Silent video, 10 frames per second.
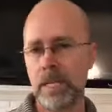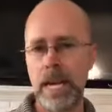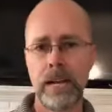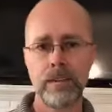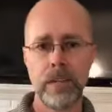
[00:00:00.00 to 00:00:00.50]

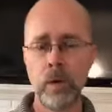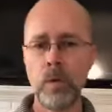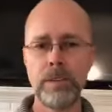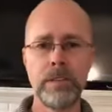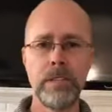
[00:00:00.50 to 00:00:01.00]
I don't know
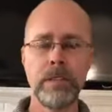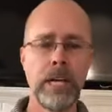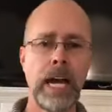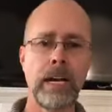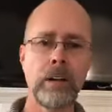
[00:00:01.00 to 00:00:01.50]
what the
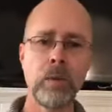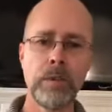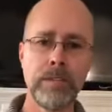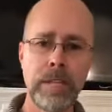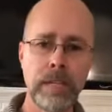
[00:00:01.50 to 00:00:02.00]
I don't know what
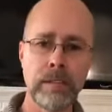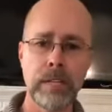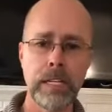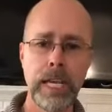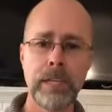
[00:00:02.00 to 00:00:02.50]
the things are
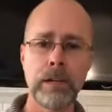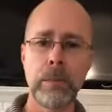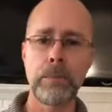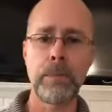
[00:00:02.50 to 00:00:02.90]
today that are,